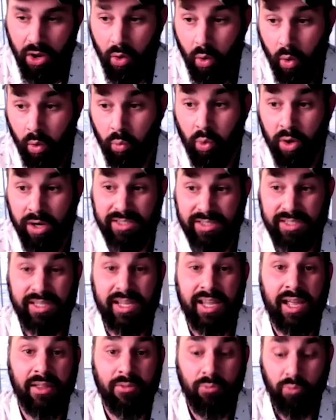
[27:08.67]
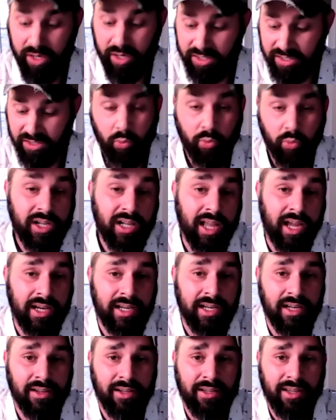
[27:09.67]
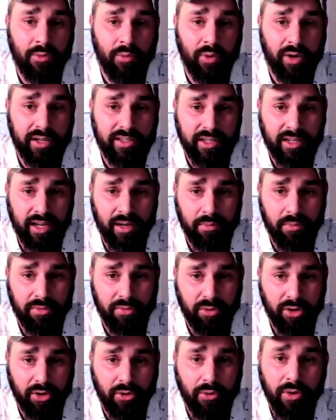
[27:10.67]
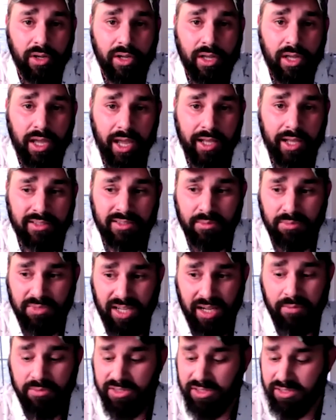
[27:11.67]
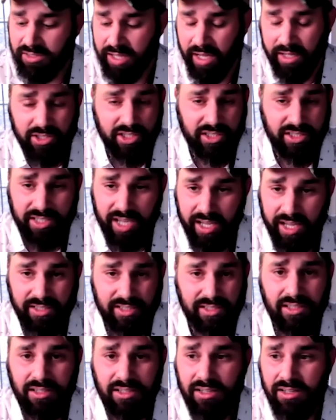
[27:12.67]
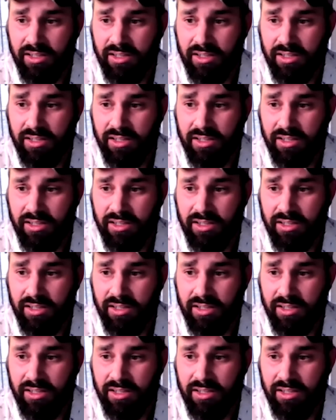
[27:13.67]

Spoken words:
or what is the real idea that they want to come through. And sometimes that just takes